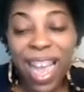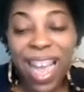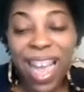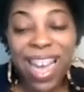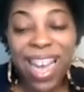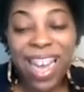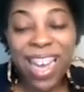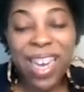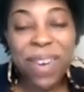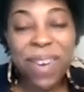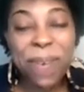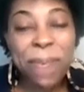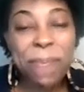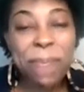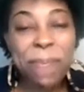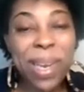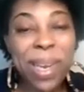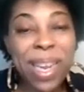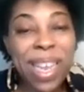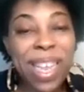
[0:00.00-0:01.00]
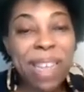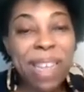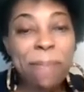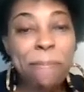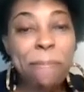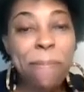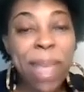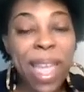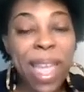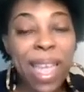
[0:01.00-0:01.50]
But it
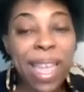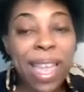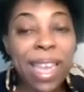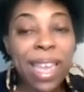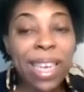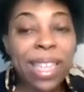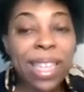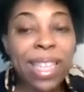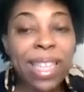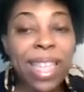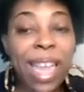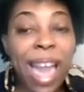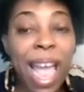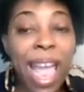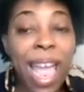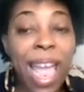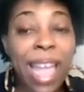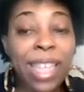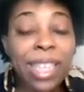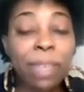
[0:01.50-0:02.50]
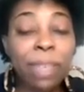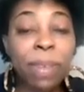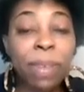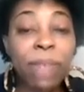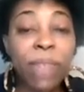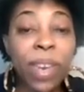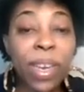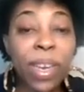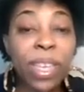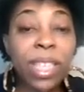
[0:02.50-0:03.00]
meant that I had to
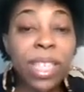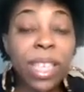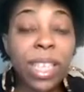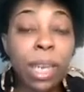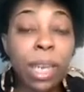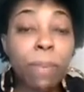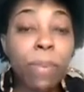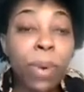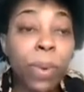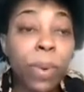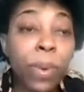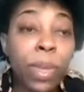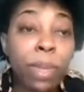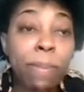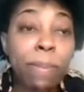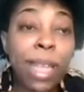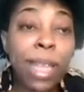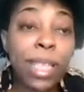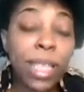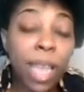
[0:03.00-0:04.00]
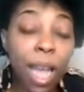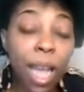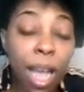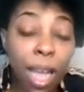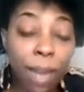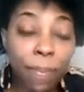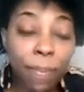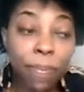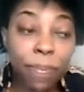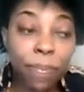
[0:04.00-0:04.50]
be very deliberate with my
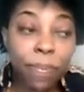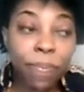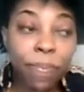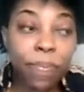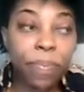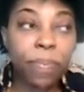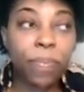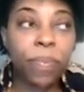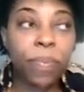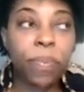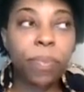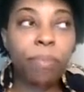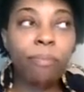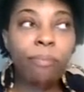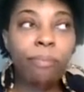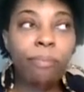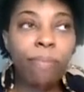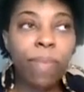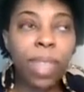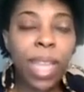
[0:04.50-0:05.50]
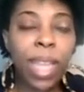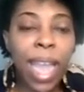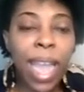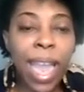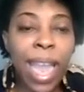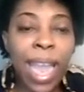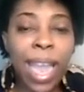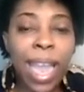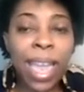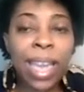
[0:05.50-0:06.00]
time.
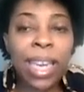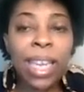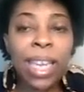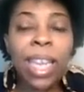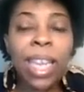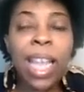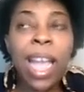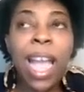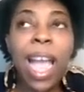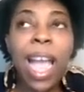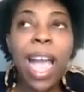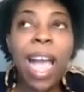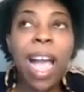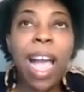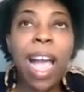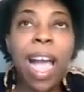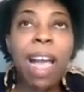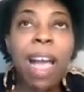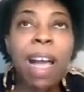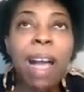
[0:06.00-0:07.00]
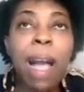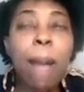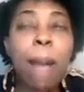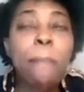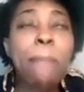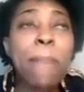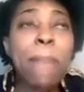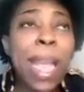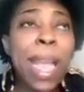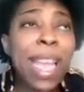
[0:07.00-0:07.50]
And
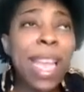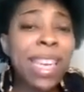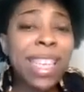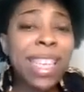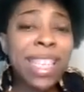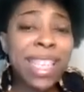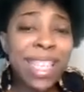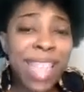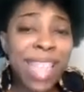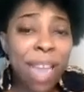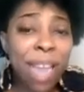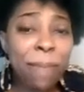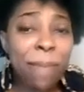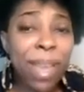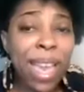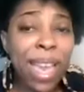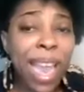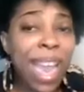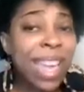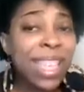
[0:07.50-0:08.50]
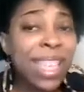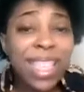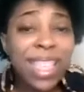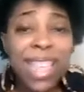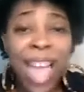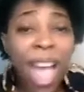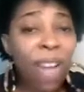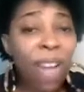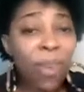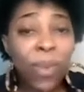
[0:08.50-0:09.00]
I'm making this statement, and it's
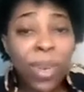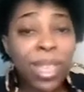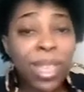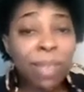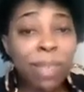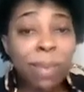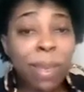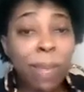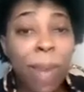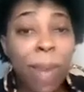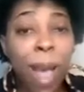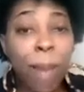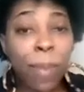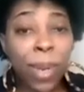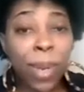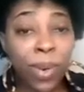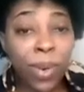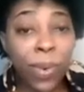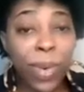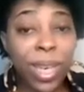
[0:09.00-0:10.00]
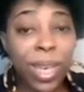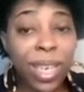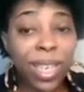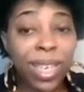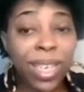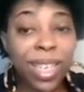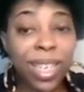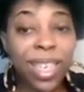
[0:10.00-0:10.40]
not going to be a popular one.